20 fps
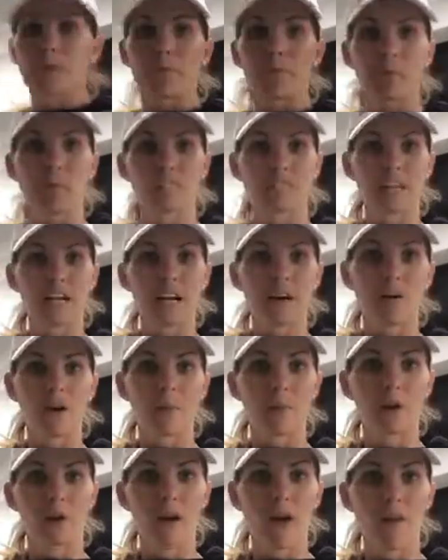I print it out,
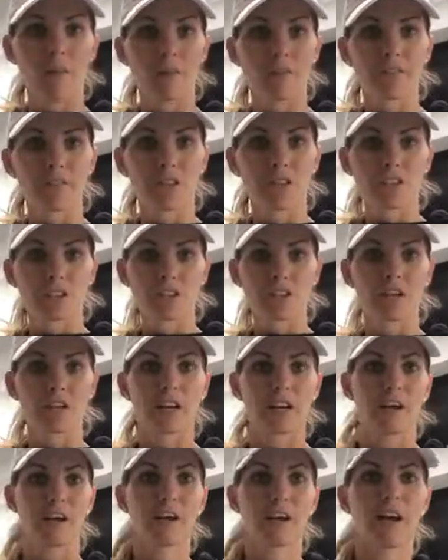I put it on the fridge so
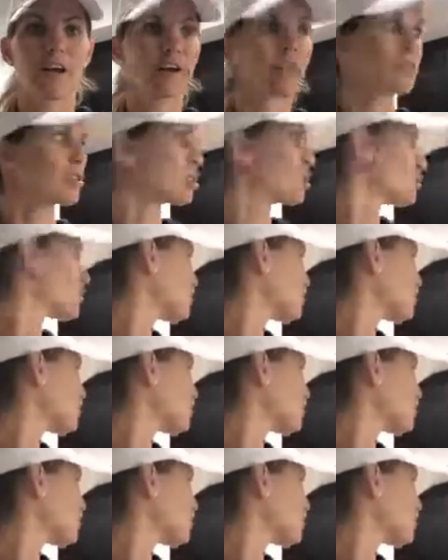that at 2